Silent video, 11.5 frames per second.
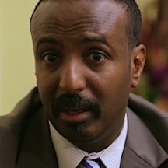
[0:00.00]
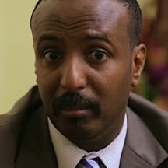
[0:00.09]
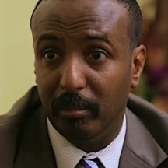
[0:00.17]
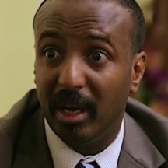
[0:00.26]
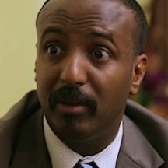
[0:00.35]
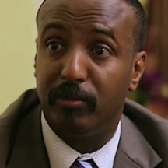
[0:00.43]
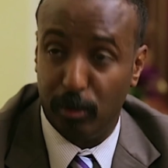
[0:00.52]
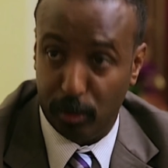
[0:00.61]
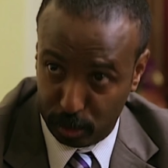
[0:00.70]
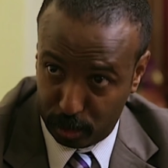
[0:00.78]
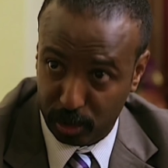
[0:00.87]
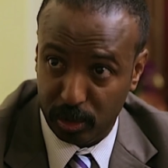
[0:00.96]
Here is what
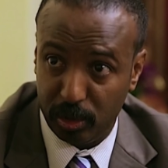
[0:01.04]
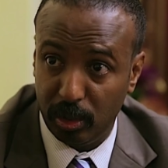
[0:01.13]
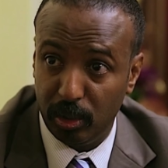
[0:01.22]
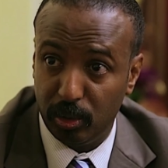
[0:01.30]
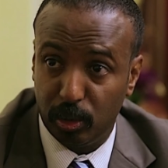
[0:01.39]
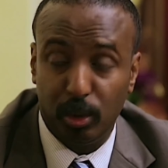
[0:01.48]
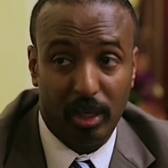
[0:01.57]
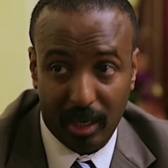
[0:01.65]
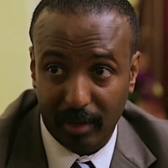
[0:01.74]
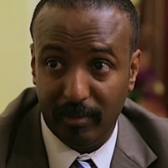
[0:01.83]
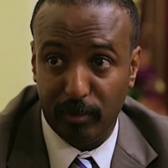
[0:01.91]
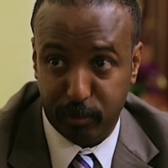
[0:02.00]
happened in the U S
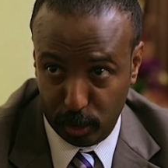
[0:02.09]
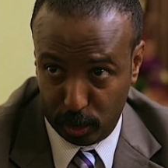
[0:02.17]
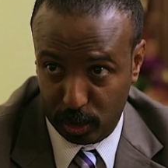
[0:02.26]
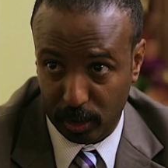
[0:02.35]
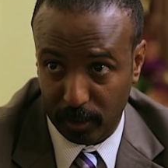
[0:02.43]
Somalia